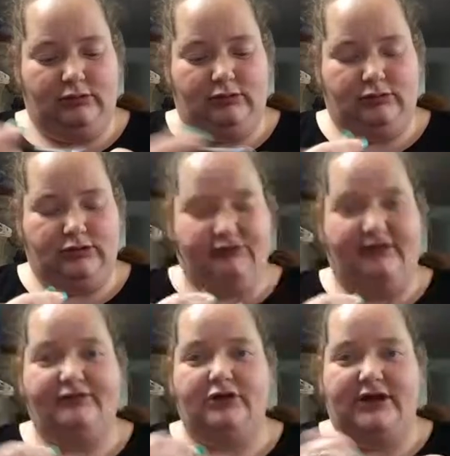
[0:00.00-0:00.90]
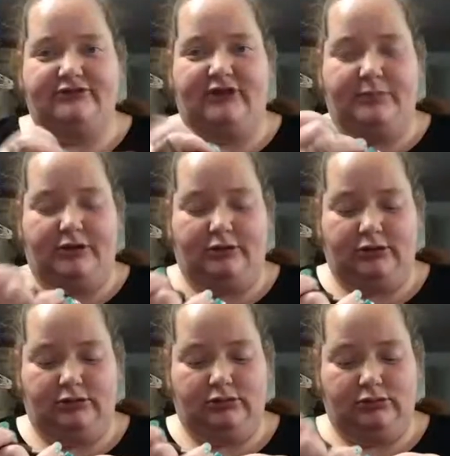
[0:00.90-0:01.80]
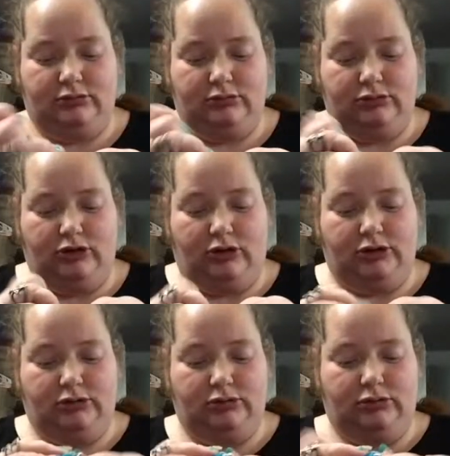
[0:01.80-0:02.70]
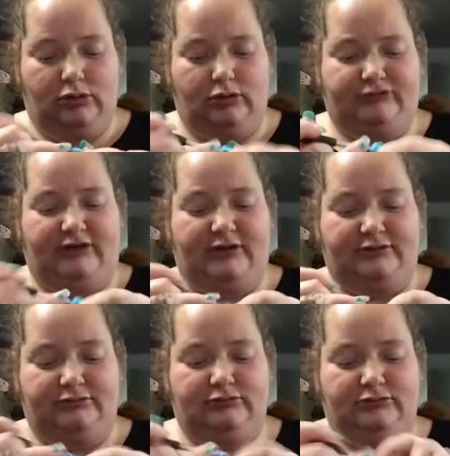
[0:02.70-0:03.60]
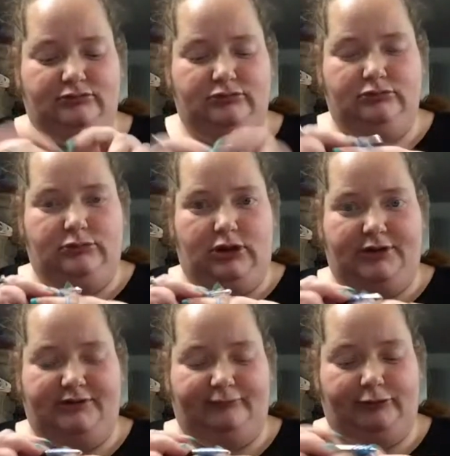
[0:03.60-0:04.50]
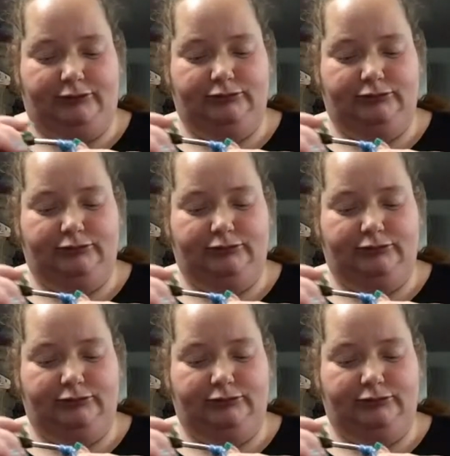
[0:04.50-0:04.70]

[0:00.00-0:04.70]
is that their anti-pilling yarn, or is that a different